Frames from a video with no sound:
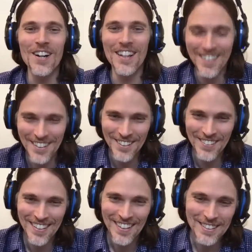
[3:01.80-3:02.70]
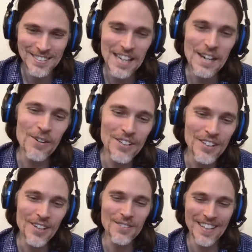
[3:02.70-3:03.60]
you know, because I didn't, you
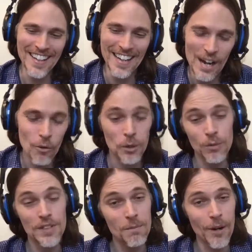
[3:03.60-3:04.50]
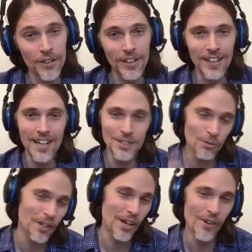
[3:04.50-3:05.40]
know, I worked with American clients, and
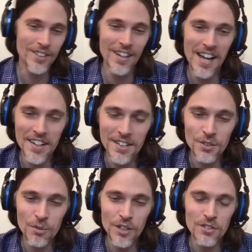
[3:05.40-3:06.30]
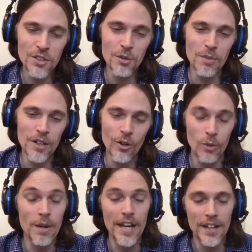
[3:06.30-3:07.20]
we can go into that in Sweden too, but or
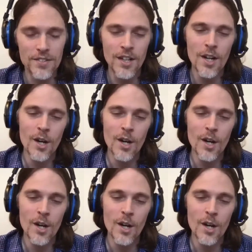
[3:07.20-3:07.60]
bands.